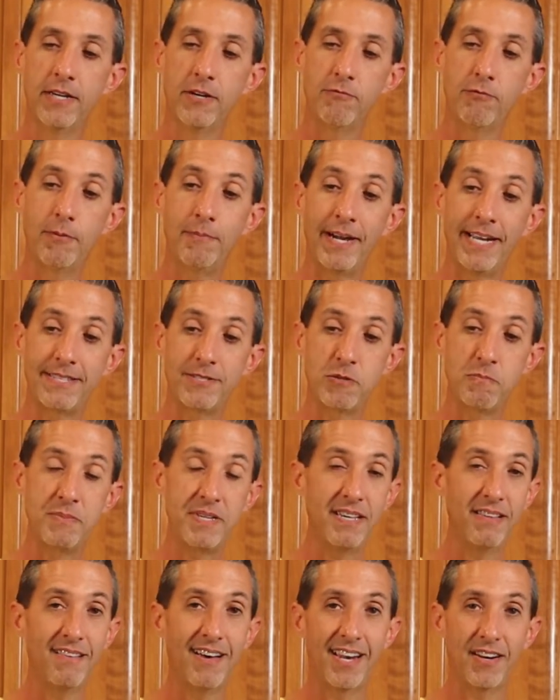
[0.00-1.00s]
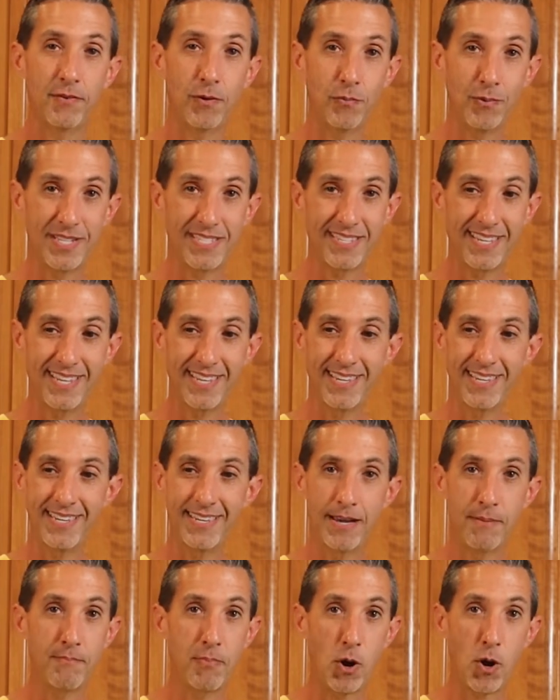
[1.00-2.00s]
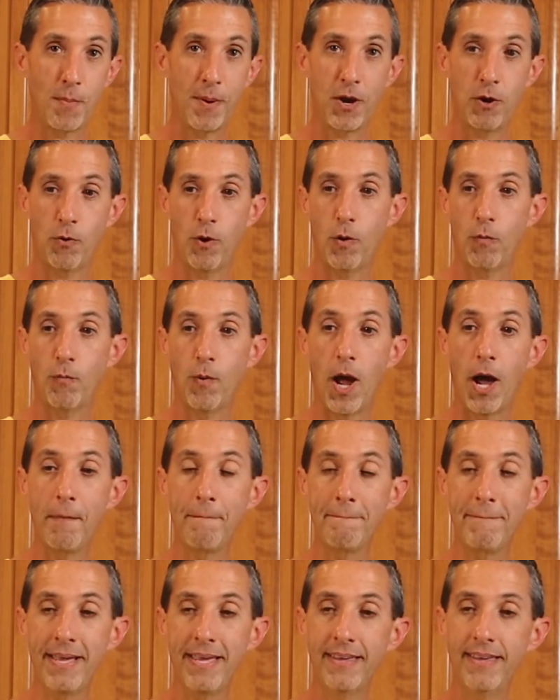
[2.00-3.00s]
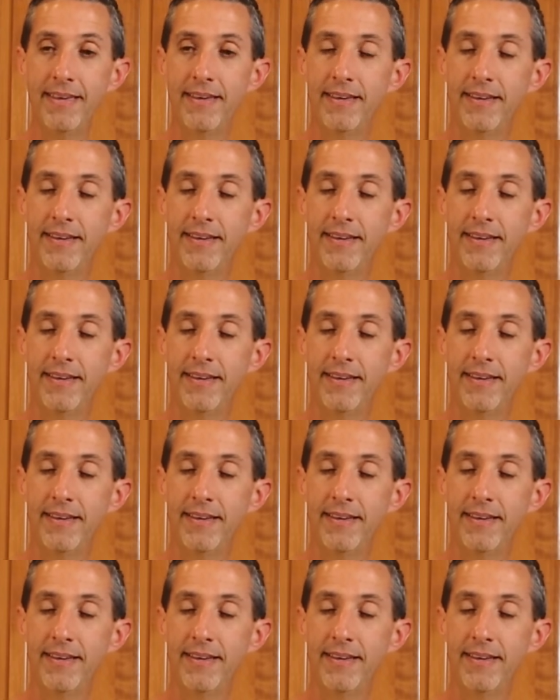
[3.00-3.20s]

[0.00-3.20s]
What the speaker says: Reminds me a lot of a whiskey, a bourbon, or a rum.